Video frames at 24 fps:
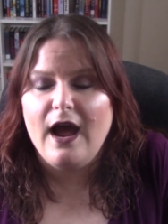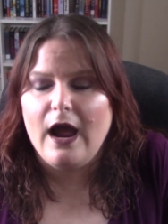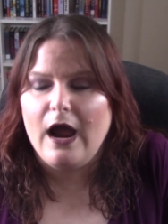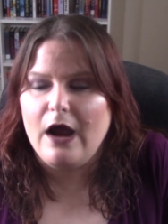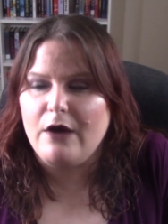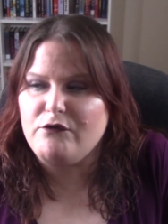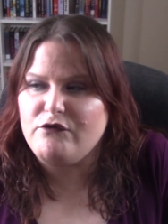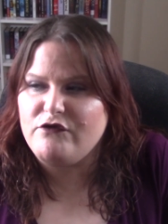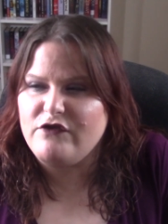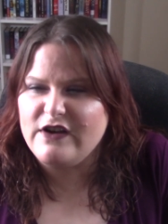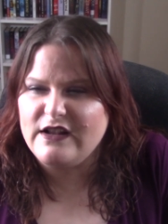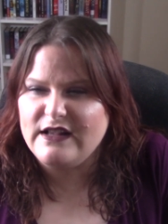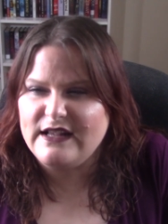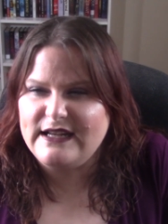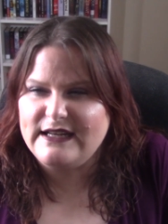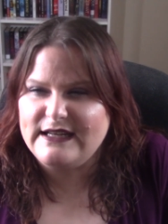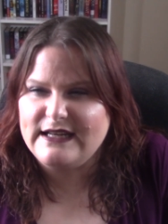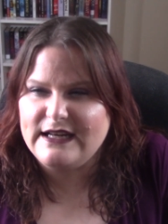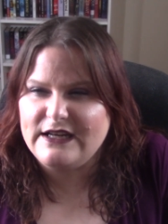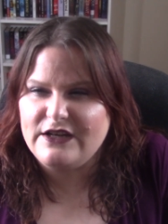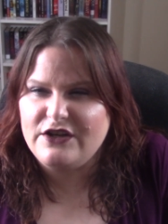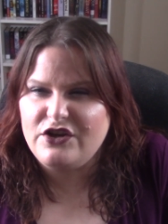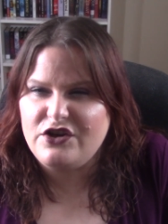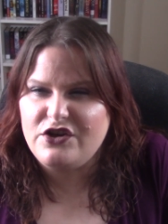I really
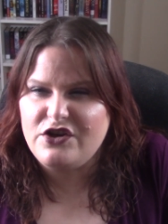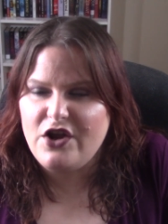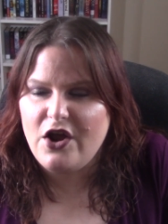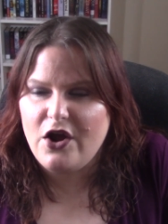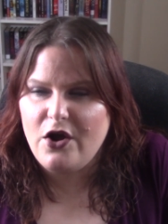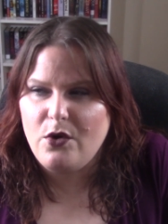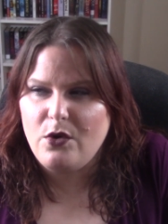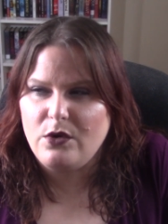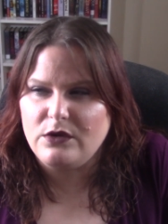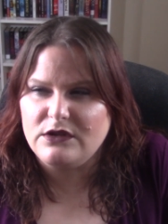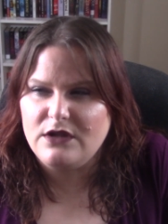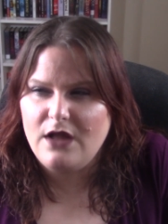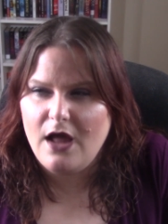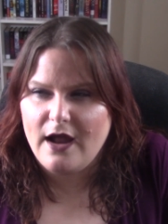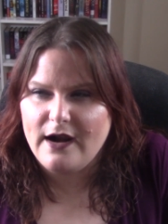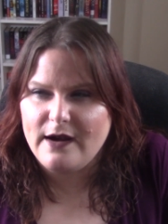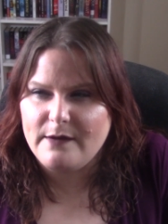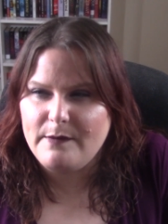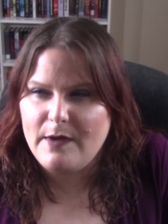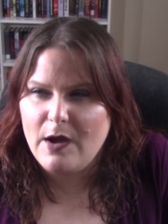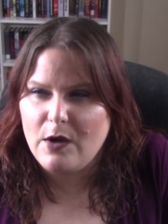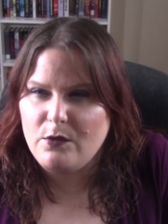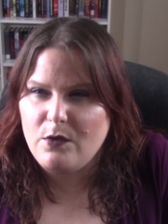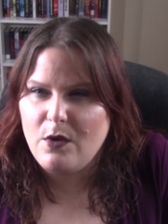didn't know a lot
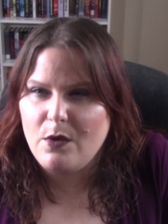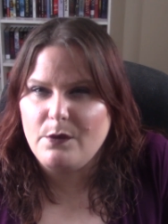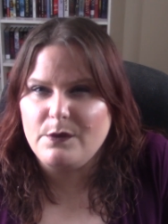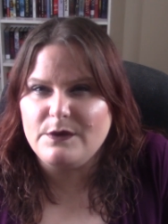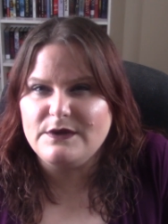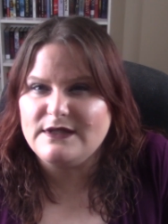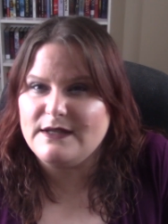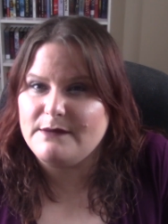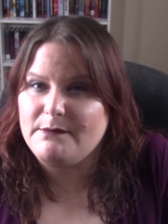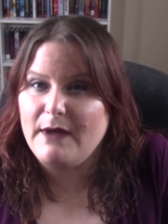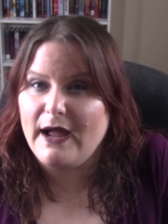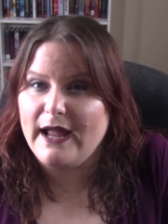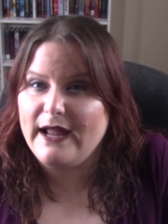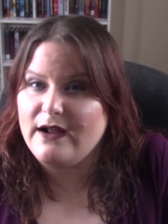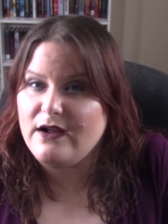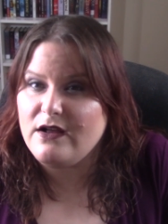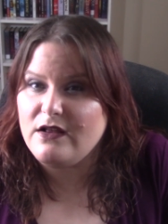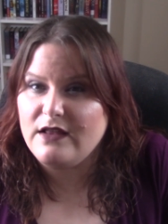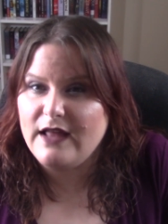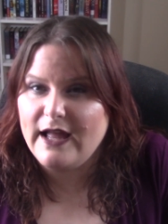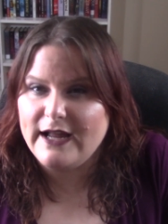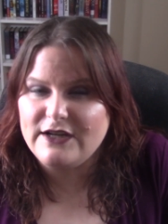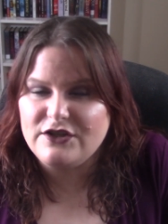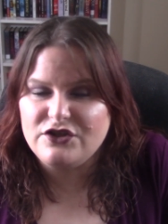about what was in my
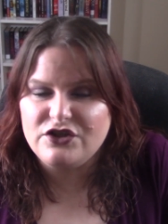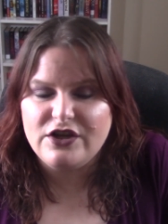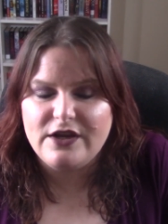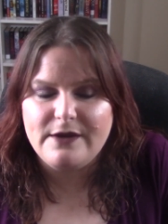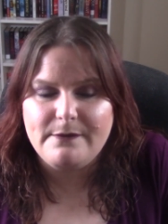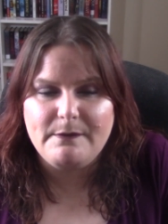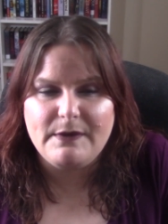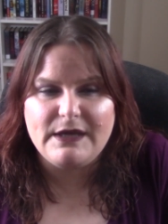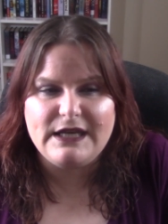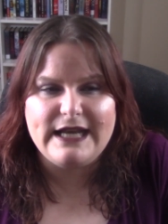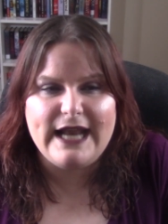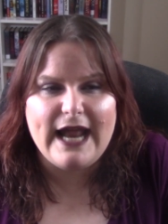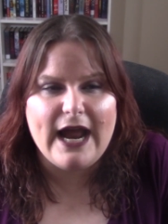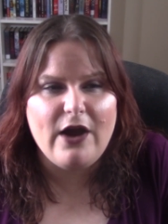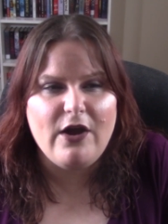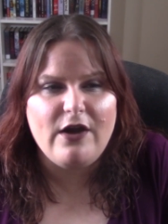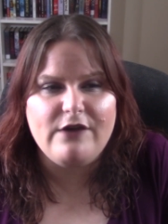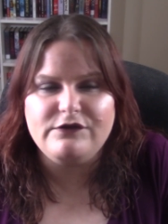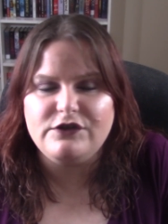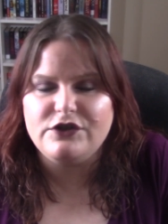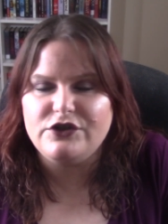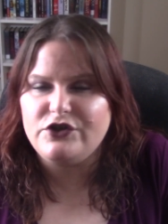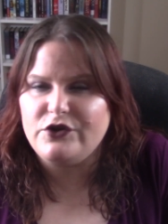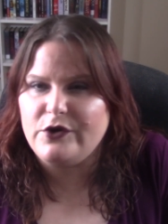collection, but now
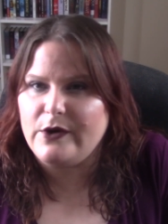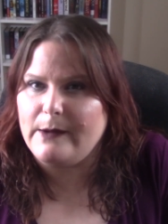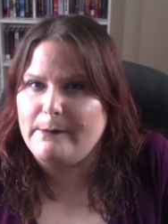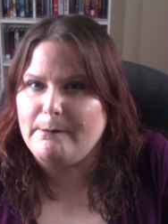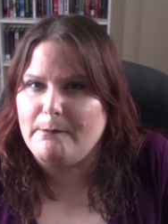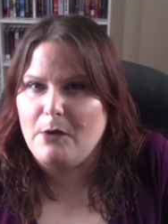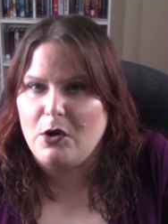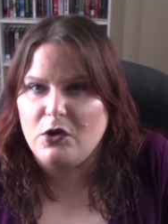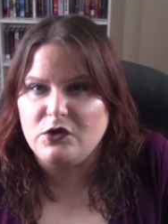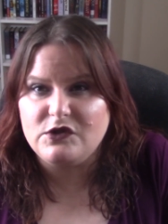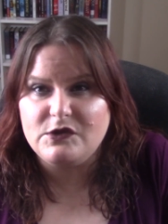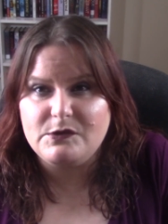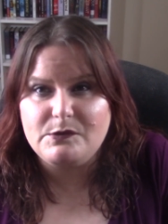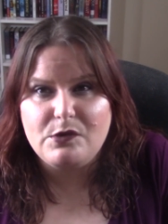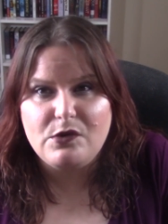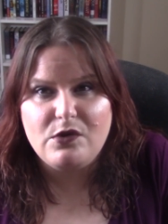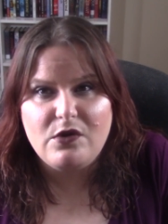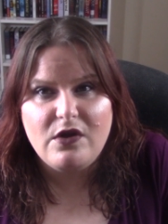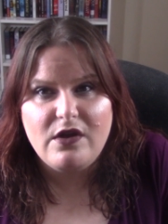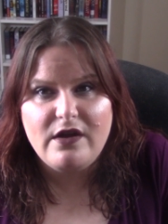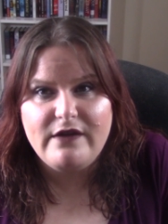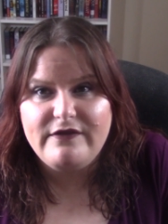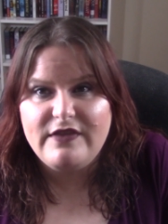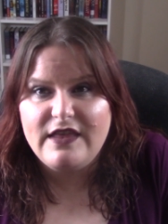after doing
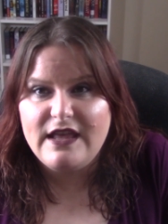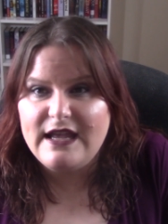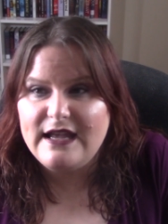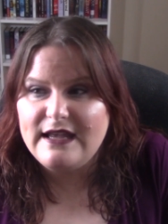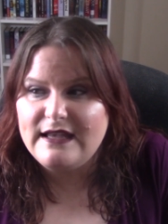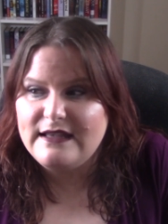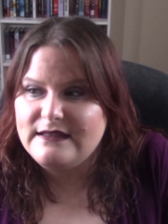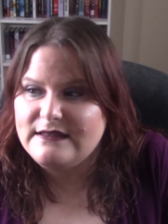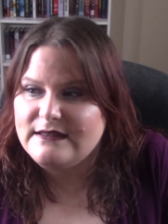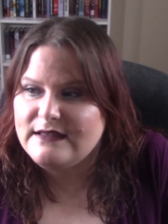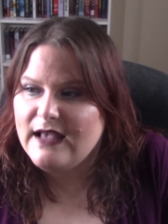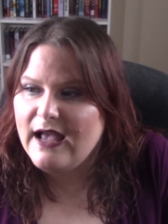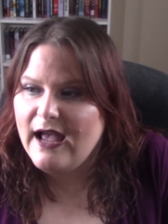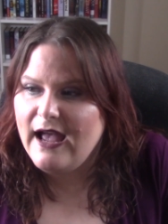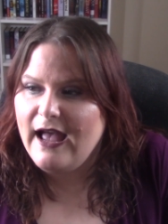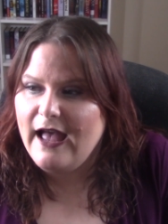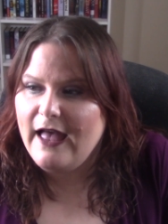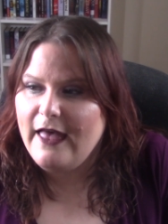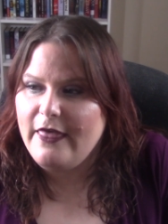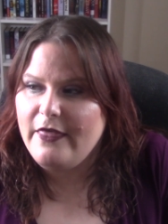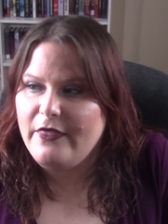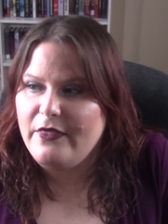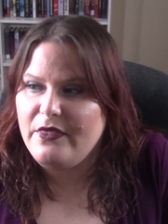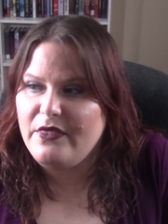multiple of these,
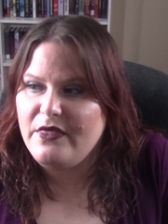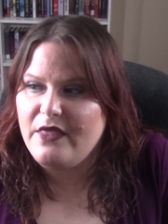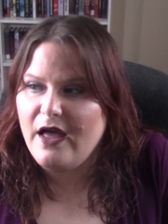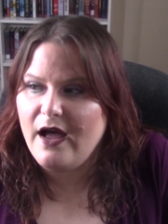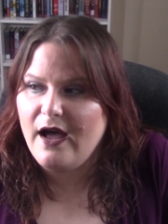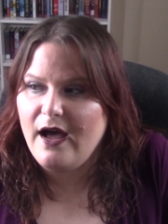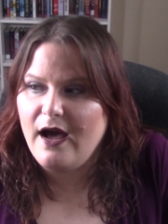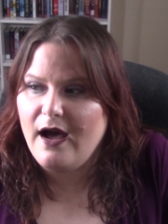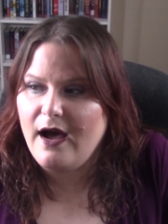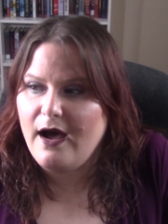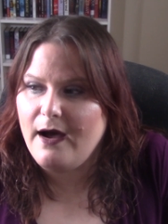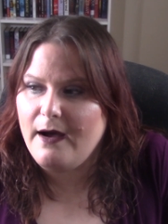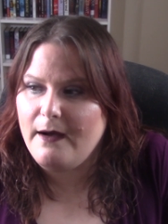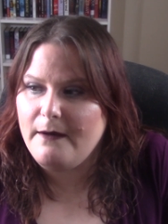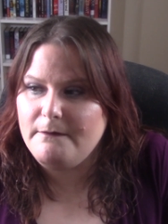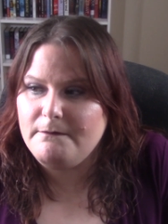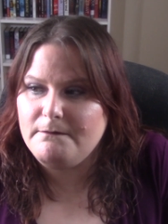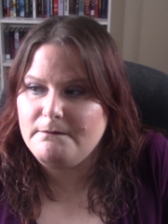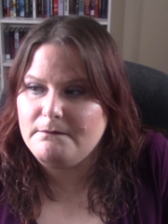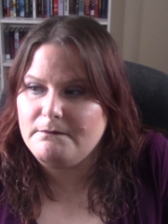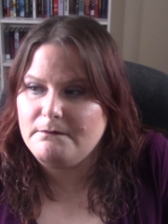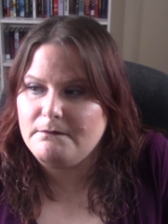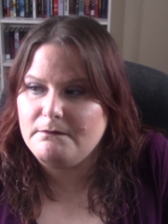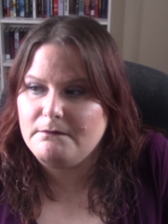
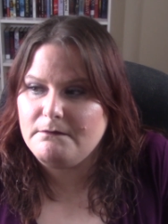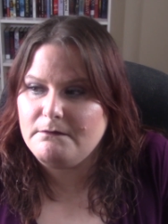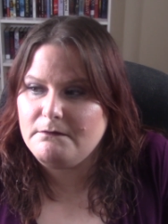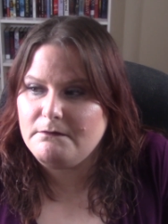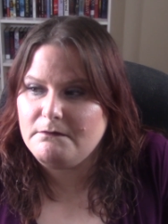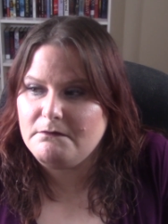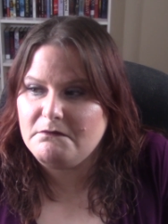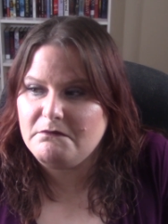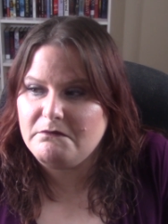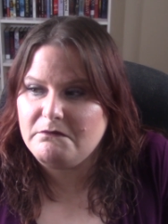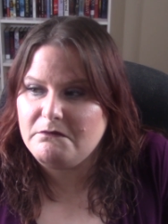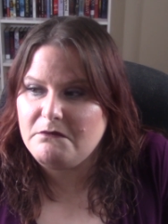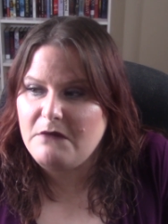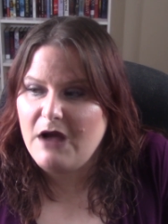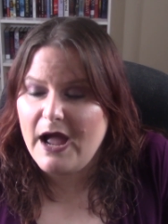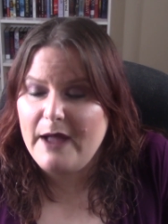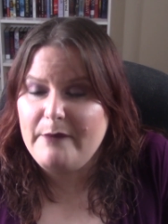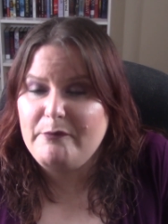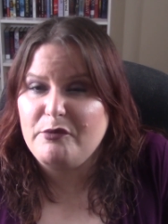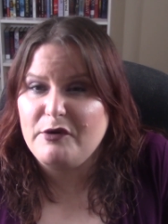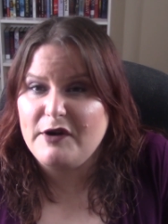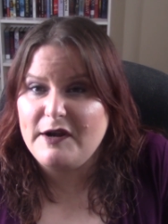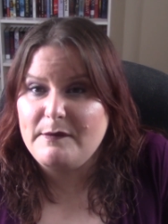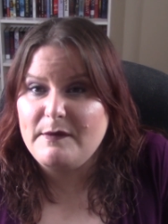I
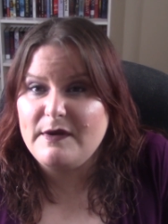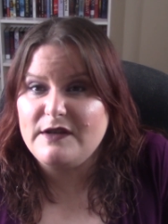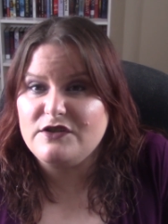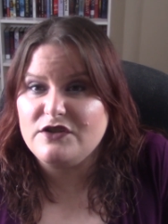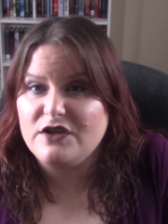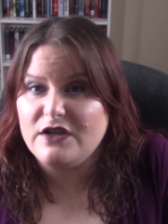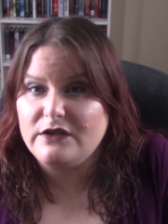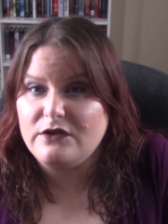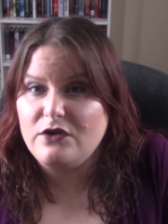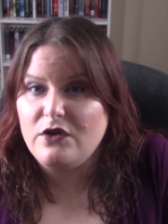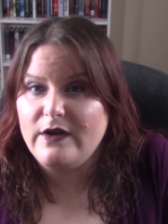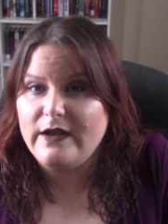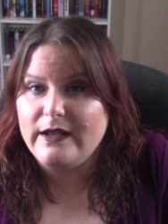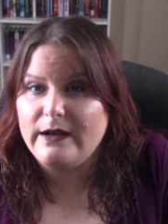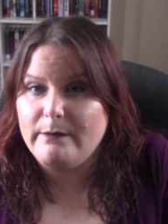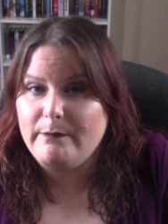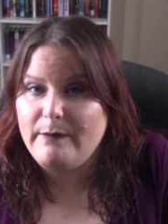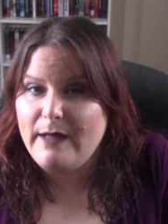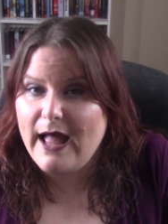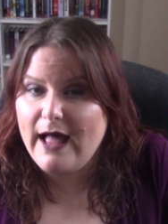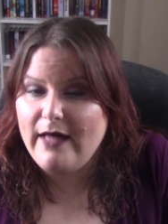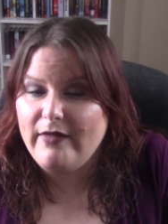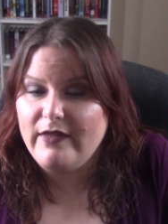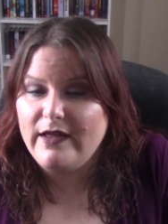pretty much can look at a
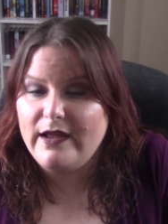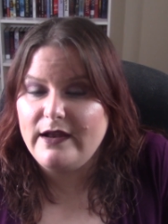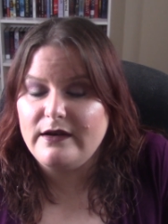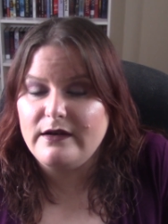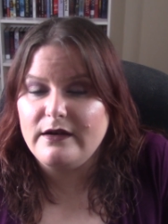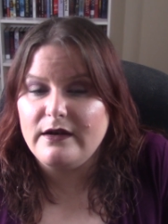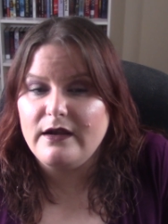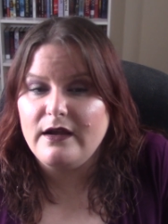palette,